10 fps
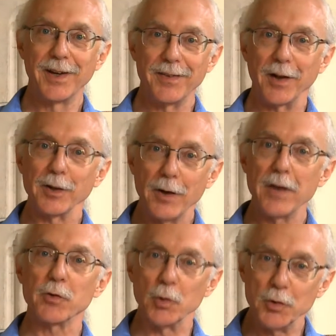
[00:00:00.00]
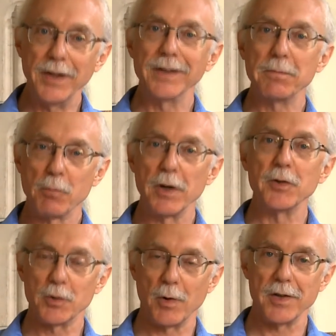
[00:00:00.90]
that clients routinely bring
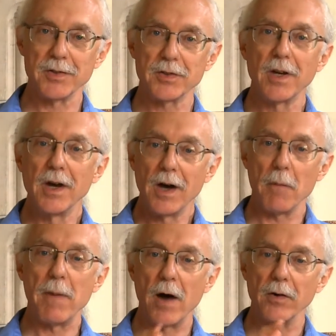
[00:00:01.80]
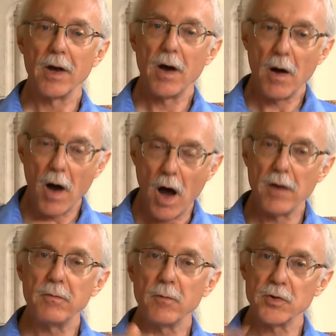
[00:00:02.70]
to us about
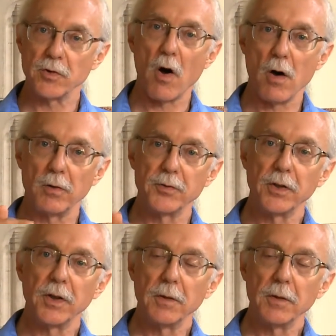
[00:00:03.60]
unresolved,